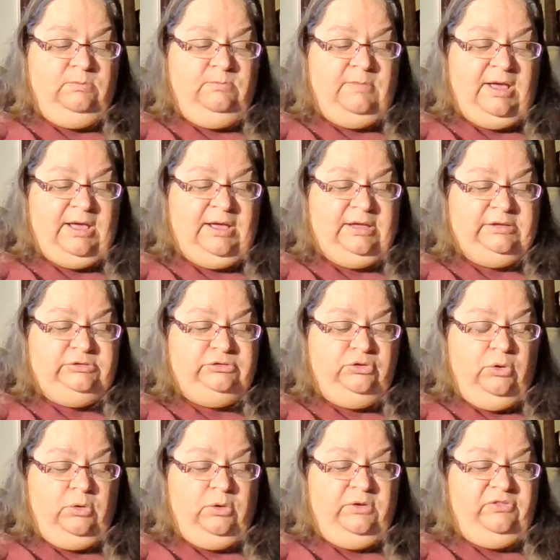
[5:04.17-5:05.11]
mine
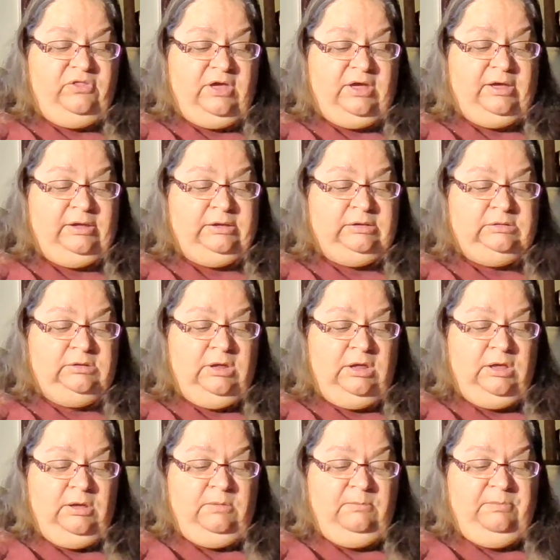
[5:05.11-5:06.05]
nor thine,
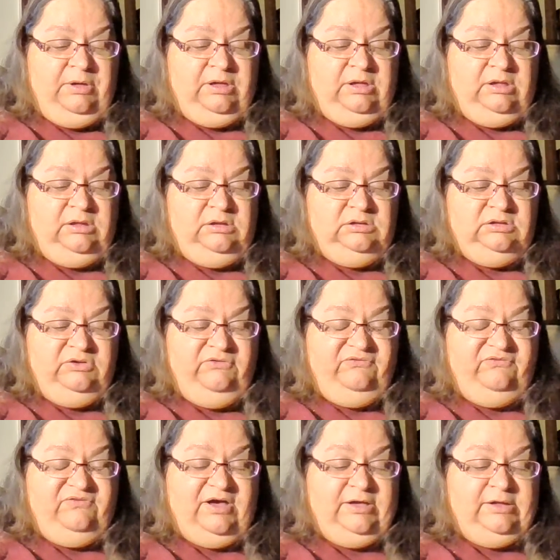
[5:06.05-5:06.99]
but
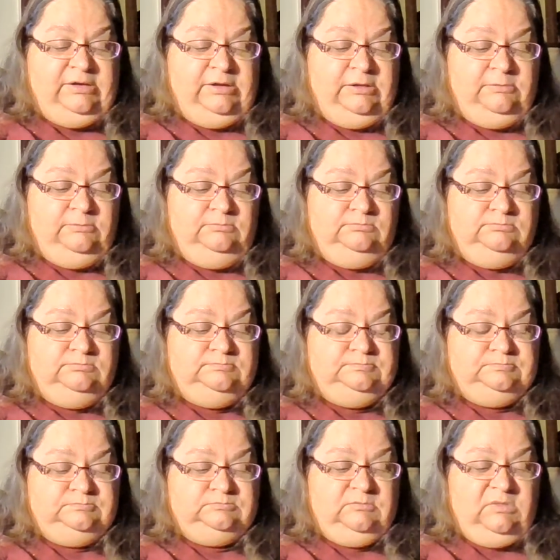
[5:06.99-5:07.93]
divide it.
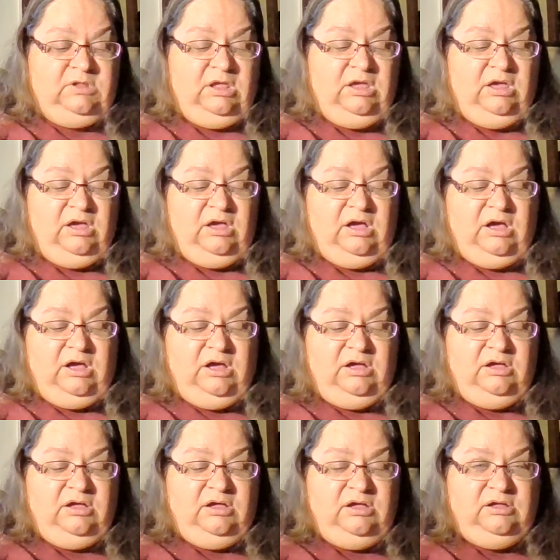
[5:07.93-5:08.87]

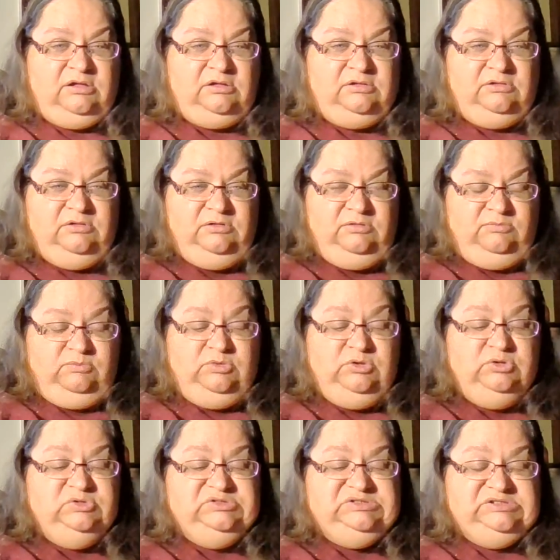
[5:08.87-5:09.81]
Ah,
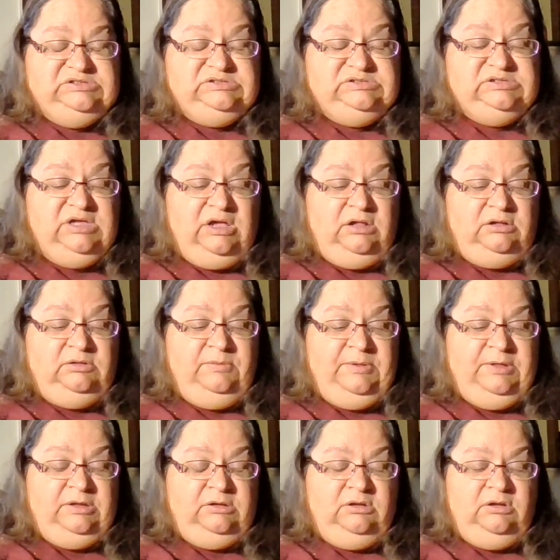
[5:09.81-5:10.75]
mused
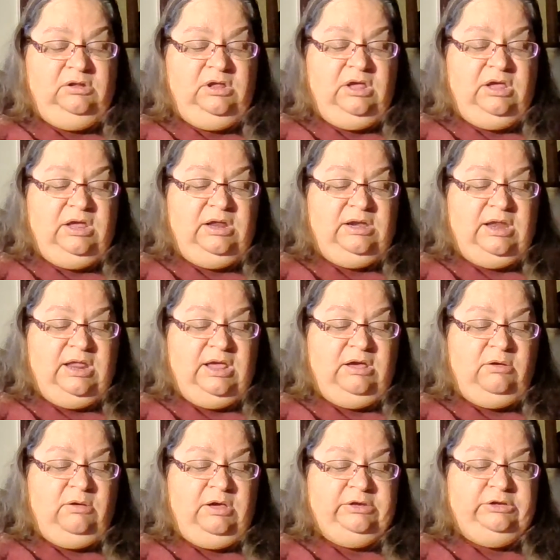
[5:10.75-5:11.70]
Solomon,
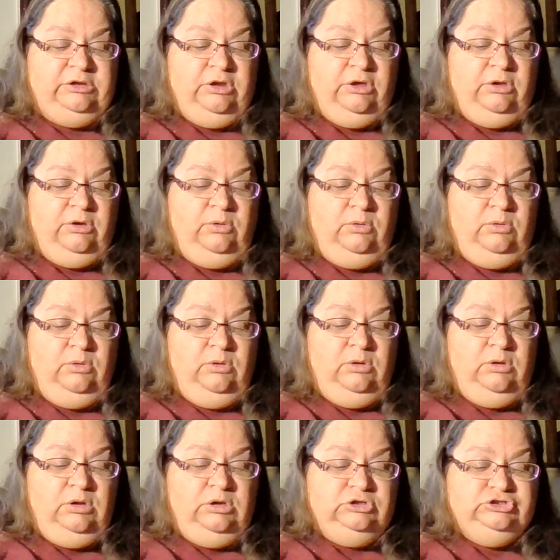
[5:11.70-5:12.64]
now I know
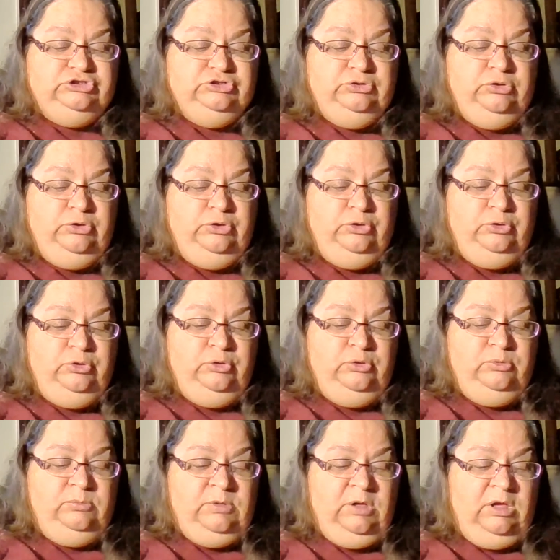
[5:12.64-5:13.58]
to
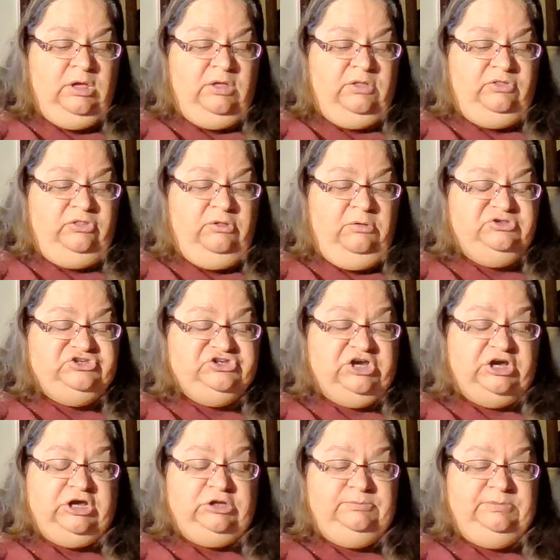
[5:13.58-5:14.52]
whom the
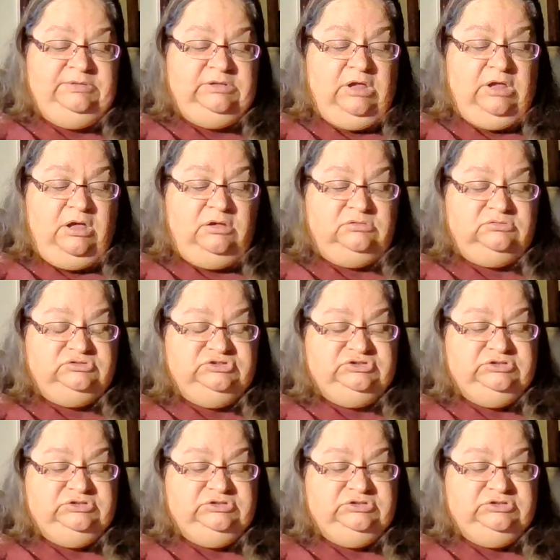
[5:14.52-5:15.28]
child belongs.